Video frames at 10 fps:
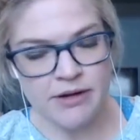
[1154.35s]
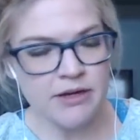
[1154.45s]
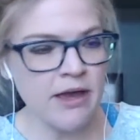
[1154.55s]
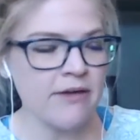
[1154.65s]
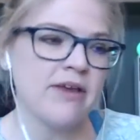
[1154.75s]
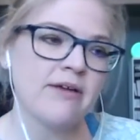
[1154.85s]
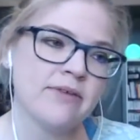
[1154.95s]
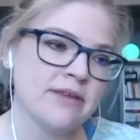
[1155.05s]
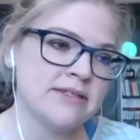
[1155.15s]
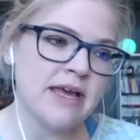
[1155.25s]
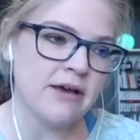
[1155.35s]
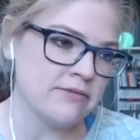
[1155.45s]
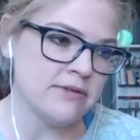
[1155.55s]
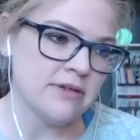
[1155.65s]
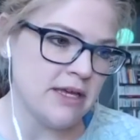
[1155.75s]
You have to have the
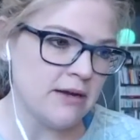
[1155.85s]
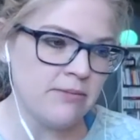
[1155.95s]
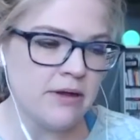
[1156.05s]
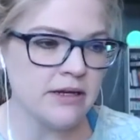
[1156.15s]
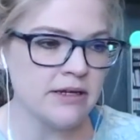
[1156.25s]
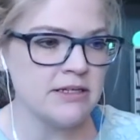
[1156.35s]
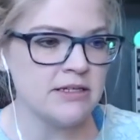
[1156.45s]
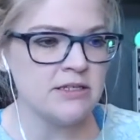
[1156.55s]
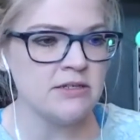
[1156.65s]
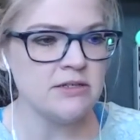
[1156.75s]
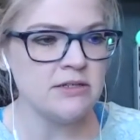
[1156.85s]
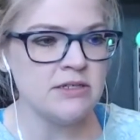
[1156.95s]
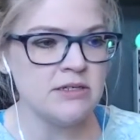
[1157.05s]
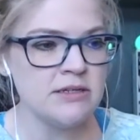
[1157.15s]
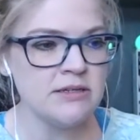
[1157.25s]
sound data product
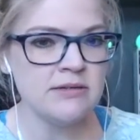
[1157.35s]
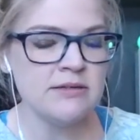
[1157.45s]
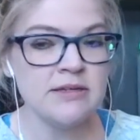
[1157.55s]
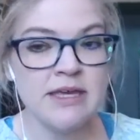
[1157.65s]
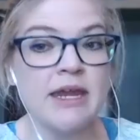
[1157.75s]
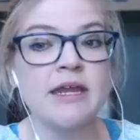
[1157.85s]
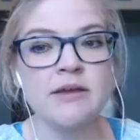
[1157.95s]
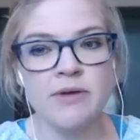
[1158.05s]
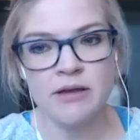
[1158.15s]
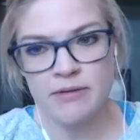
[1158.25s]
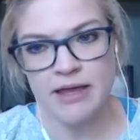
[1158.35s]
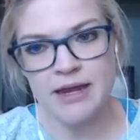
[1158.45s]
to get anywhere, right?